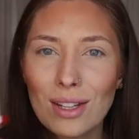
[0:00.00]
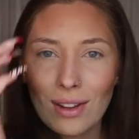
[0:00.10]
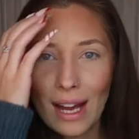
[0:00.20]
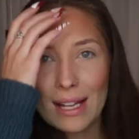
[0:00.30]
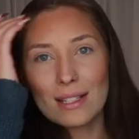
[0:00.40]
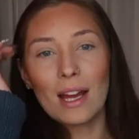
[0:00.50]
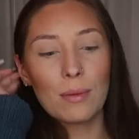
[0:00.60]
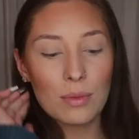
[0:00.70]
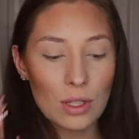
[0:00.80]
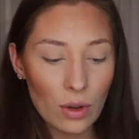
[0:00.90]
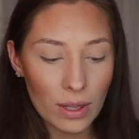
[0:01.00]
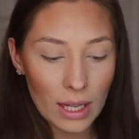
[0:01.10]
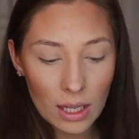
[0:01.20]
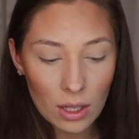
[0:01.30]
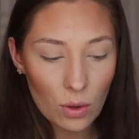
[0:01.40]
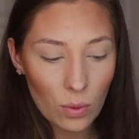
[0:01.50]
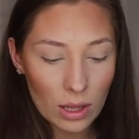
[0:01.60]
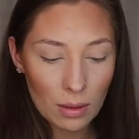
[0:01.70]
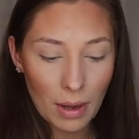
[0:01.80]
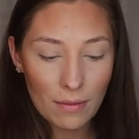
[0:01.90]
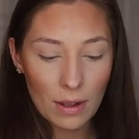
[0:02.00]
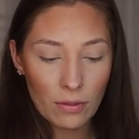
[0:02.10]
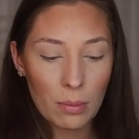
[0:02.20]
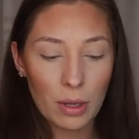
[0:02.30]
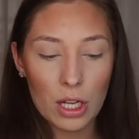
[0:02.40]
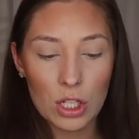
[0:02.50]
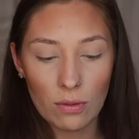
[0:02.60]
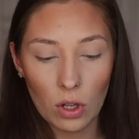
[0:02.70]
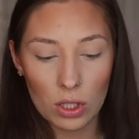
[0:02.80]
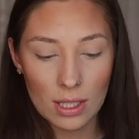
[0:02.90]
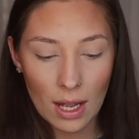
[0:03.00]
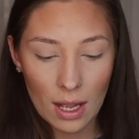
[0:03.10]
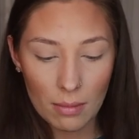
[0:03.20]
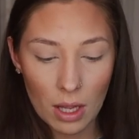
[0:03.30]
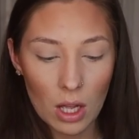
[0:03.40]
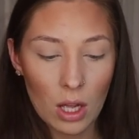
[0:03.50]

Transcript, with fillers: tell you guys. I was going in with my favorite blush of all time.